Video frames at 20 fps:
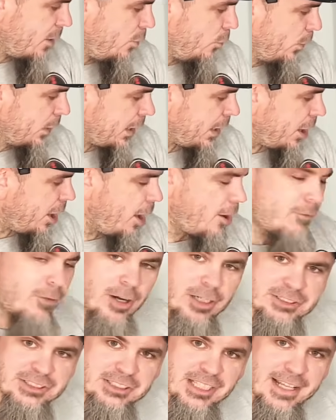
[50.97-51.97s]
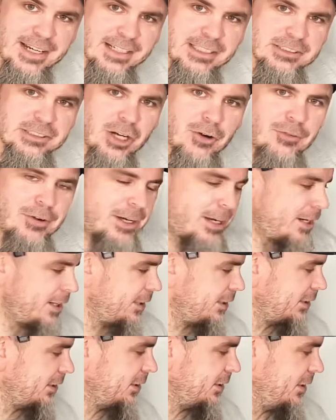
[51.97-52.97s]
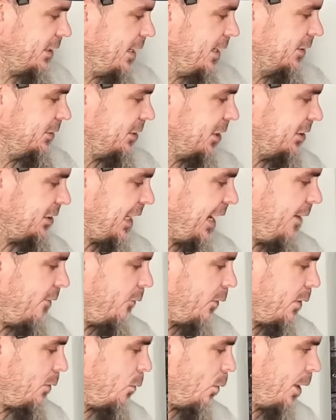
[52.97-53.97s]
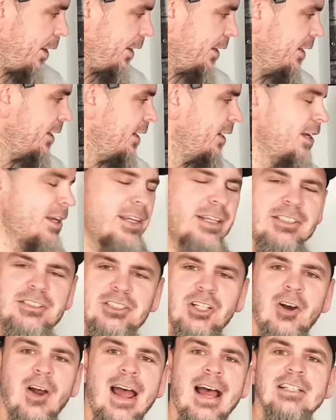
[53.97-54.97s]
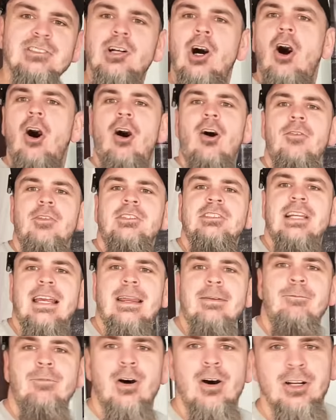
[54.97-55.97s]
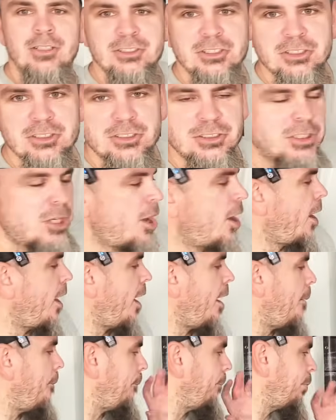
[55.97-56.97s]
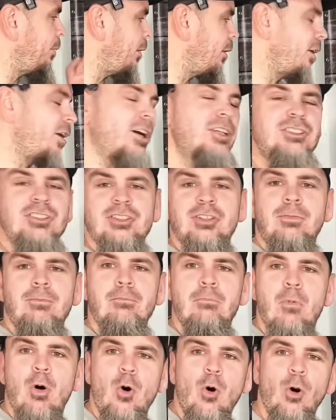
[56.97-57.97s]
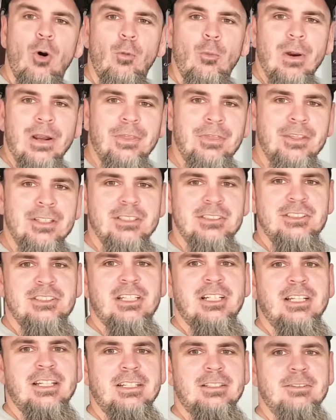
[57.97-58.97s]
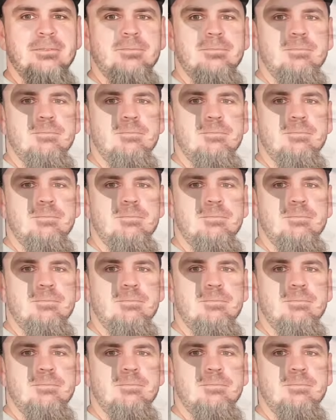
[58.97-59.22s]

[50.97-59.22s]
We got all of our settings over here to adjust however we want it. Still has all the same functions, plus more with this thing.